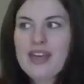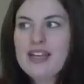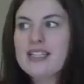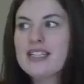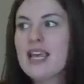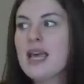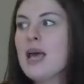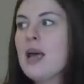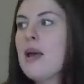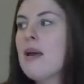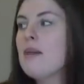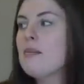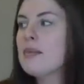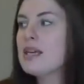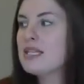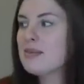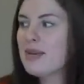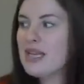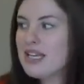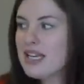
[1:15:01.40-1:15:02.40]
it
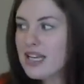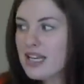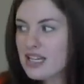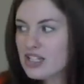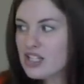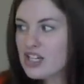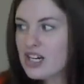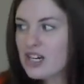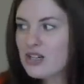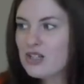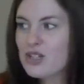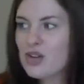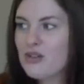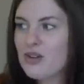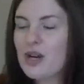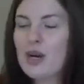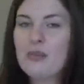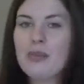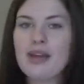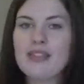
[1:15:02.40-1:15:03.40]
because my knitting chair is
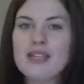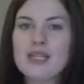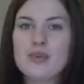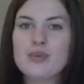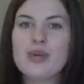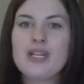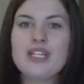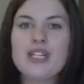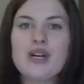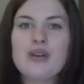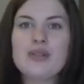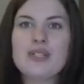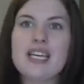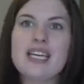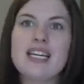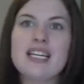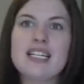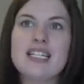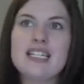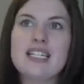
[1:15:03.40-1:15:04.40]
over here by these windows
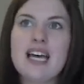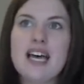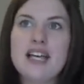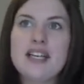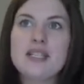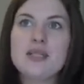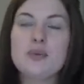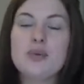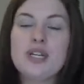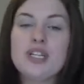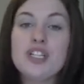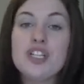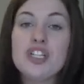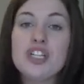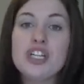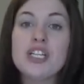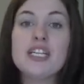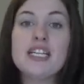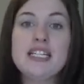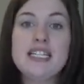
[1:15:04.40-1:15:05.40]
and it does, when it's a
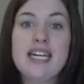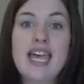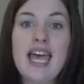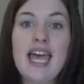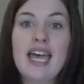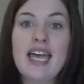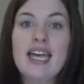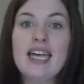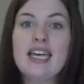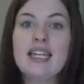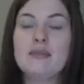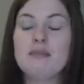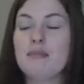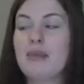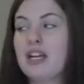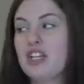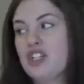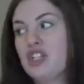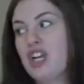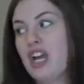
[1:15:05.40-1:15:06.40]
chilly day, it,
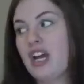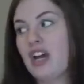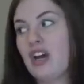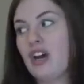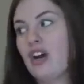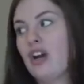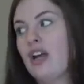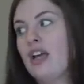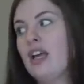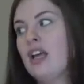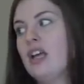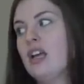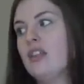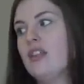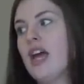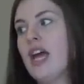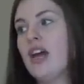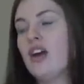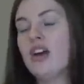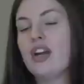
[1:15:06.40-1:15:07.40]
my chair,
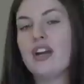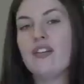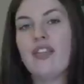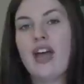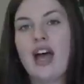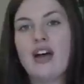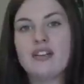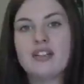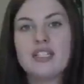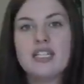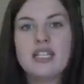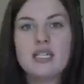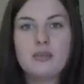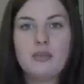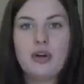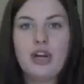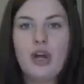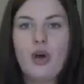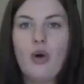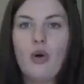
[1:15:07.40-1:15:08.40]
that area of the house stays
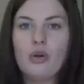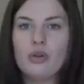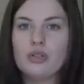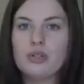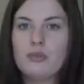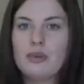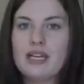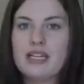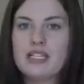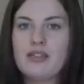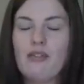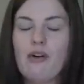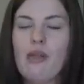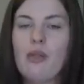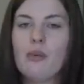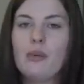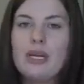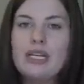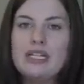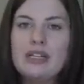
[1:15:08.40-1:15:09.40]
pretty cold because of all
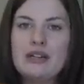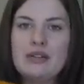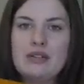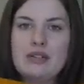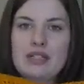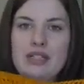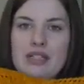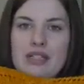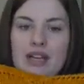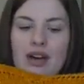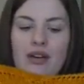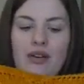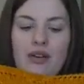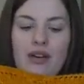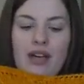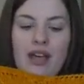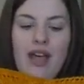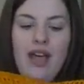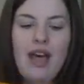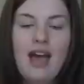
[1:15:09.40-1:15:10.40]
the windows. So
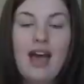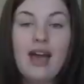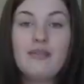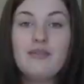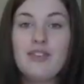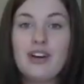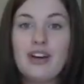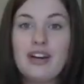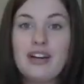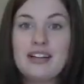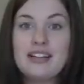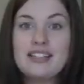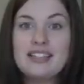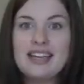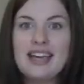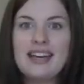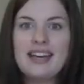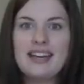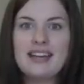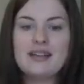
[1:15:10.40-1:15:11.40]
I'm very
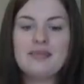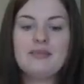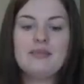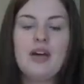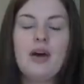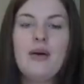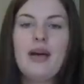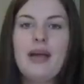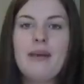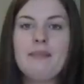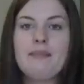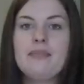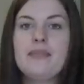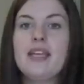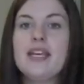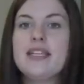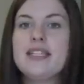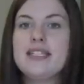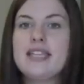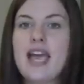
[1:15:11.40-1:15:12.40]
excited. Okay,
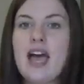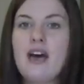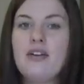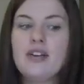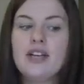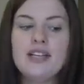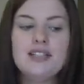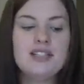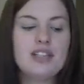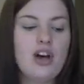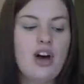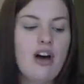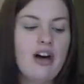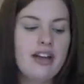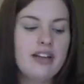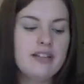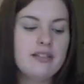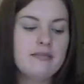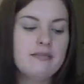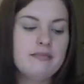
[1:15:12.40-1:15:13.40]
it's down, it's
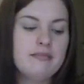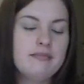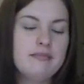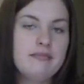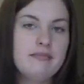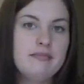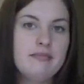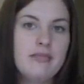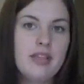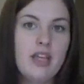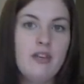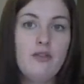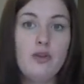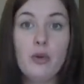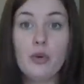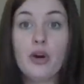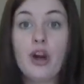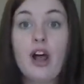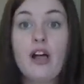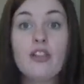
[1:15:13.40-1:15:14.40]
gone. If
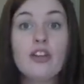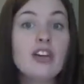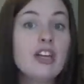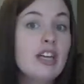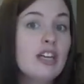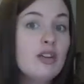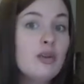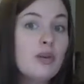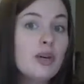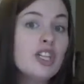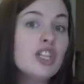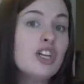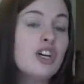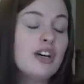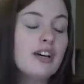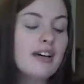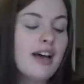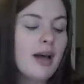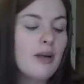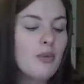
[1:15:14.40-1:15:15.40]
you were not looking, you can
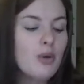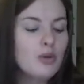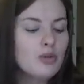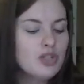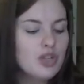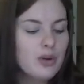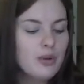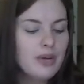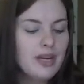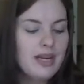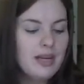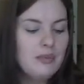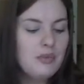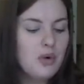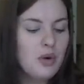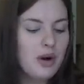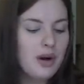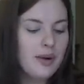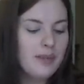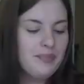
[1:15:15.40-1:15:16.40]
look. I won't show it
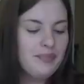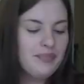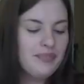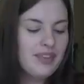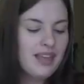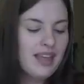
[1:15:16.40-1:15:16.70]
anymore.